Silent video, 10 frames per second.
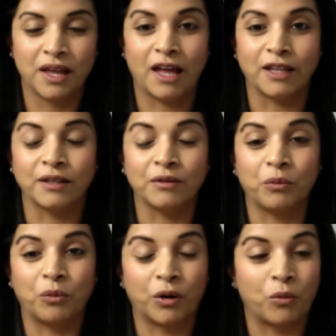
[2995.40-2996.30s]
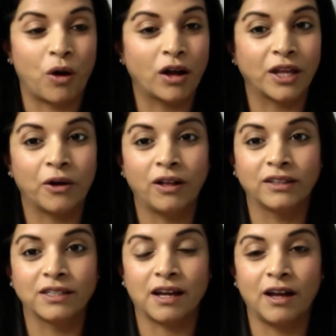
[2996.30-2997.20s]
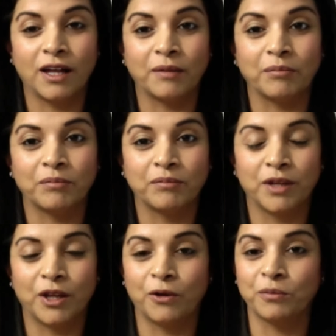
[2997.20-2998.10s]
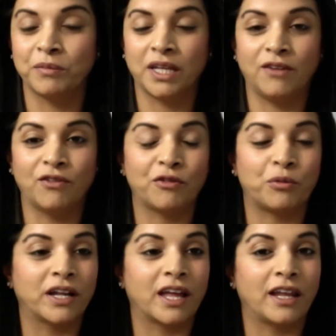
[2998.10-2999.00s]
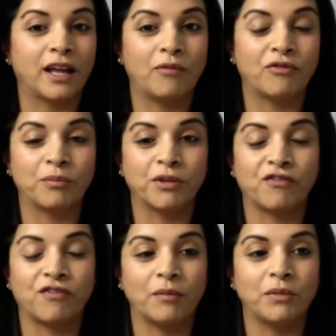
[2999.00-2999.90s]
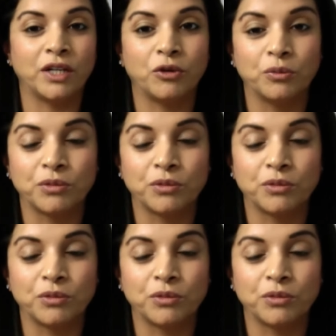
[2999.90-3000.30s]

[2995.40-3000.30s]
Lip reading: and we're walking all the time, even if we're getting up from the family room